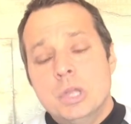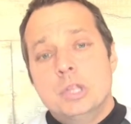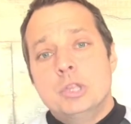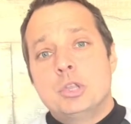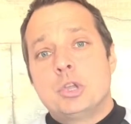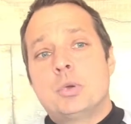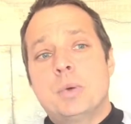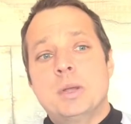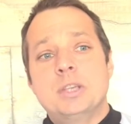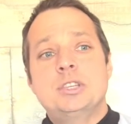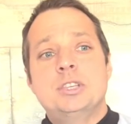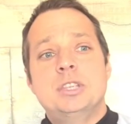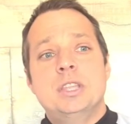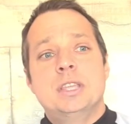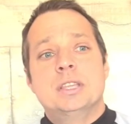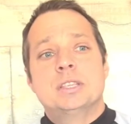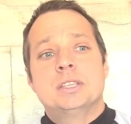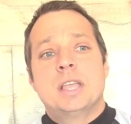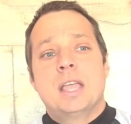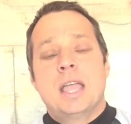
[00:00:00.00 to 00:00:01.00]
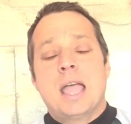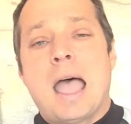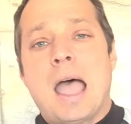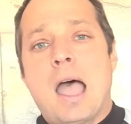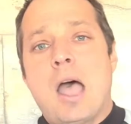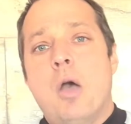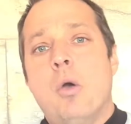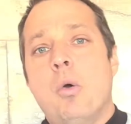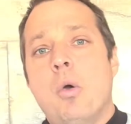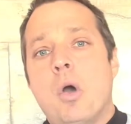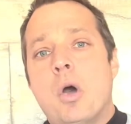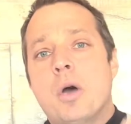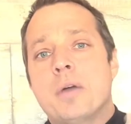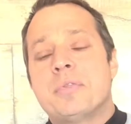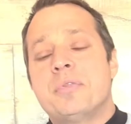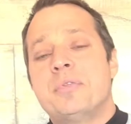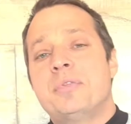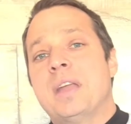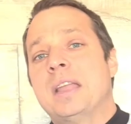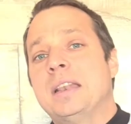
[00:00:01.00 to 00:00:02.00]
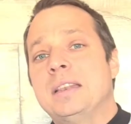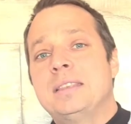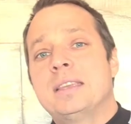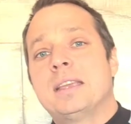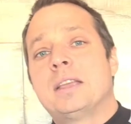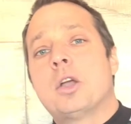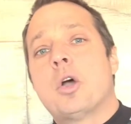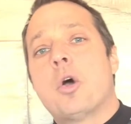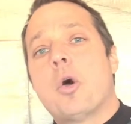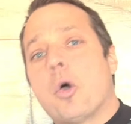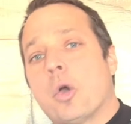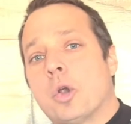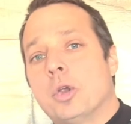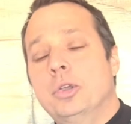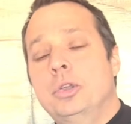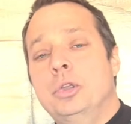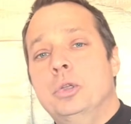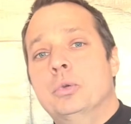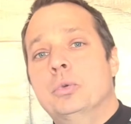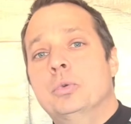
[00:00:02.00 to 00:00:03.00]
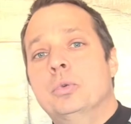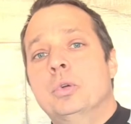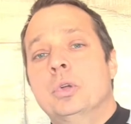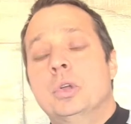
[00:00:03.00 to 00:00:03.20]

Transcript: The question is, how authentic are you